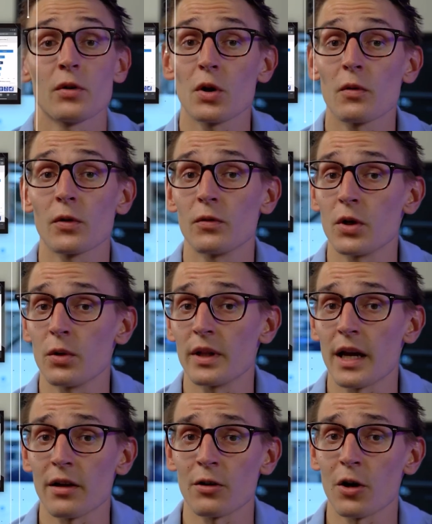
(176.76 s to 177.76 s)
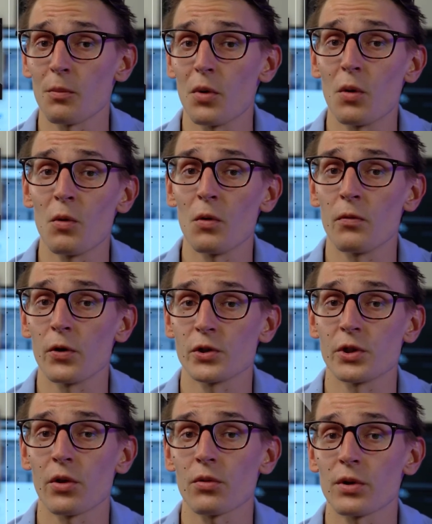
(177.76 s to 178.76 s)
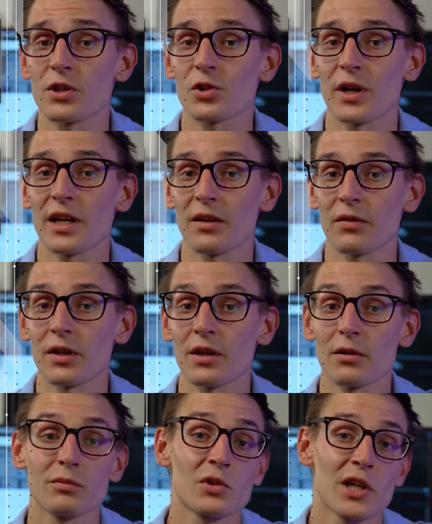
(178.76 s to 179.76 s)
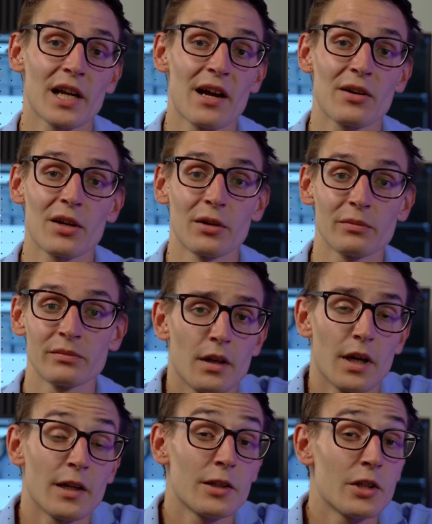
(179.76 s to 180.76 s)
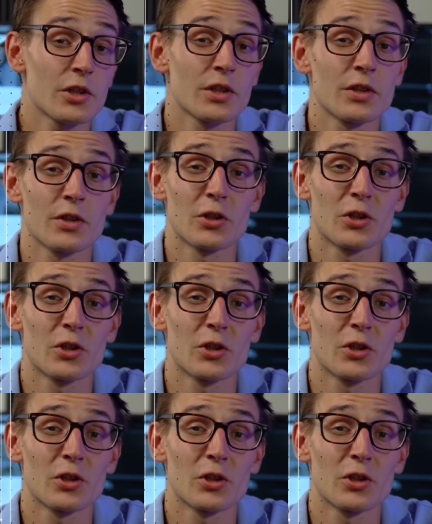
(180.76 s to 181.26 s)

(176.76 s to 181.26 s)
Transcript: overview in that in our mobile version 3 training video. Check it out here. In addition to the